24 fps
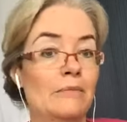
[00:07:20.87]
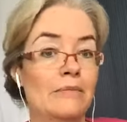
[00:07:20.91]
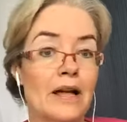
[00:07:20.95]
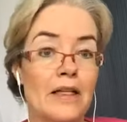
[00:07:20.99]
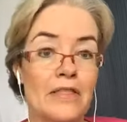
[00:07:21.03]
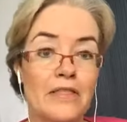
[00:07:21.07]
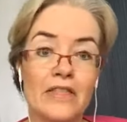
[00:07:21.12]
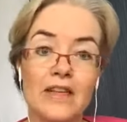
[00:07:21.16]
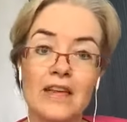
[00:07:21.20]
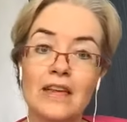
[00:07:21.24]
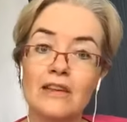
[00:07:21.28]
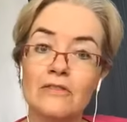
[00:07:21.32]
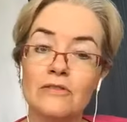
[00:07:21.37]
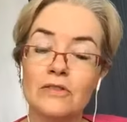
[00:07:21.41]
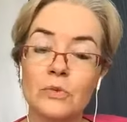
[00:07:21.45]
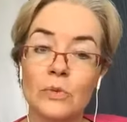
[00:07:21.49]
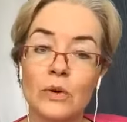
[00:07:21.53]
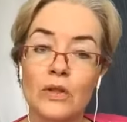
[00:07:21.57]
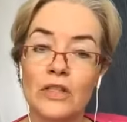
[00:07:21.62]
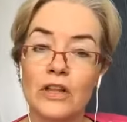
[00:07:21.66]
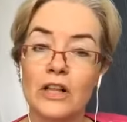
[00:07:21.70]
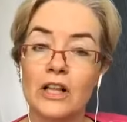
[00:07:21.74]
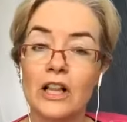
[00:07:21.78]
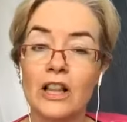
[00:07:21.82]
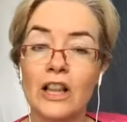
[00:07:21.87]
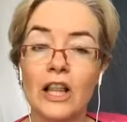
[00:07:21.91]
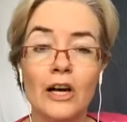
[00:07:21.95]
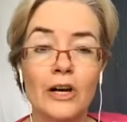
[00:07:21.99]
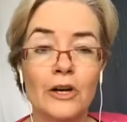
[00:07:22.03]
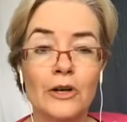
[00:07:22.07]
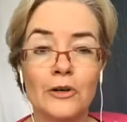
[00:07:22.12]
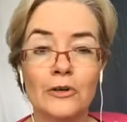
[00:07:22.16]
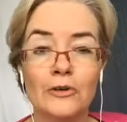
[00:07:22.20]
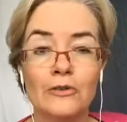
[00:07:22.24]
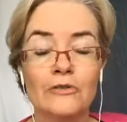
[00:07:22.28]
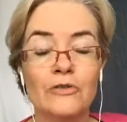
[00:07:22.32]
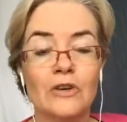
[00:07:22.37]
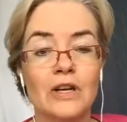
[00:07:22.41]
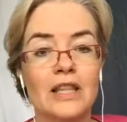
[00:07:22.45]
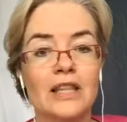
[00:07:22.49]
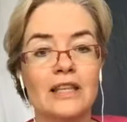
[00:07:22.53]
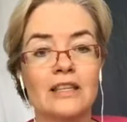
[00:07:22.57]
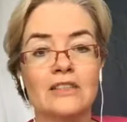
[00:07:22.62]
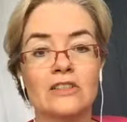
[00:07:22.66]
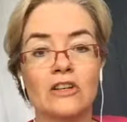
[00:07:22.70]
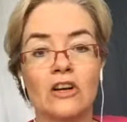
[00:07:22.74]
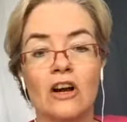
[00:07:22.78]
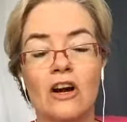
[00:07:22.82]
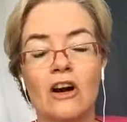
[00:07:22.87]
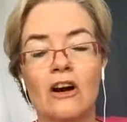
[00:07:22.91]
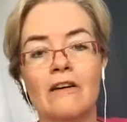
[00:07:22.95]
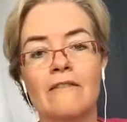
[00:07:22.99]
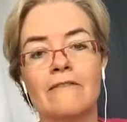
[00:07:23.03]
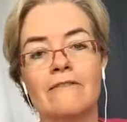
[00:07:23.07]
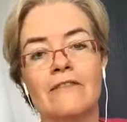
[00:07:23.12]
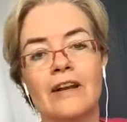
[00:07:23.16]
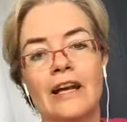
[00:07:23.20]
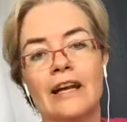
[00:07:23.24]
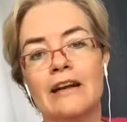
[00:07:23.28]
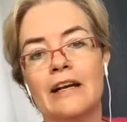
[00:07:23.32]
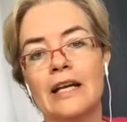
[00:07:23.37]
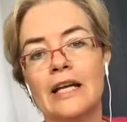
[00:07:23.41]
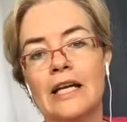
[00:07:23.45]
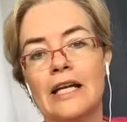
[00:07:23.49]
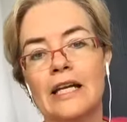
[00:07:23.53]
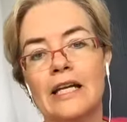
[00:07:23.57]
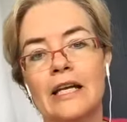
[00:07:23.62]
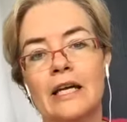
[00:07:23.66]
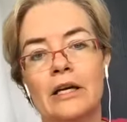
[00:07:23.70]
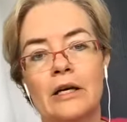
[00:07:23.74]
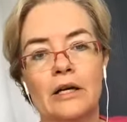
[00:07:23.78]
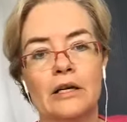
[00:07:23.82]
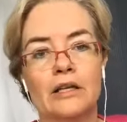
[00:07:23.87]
thieves with clove. These are all very,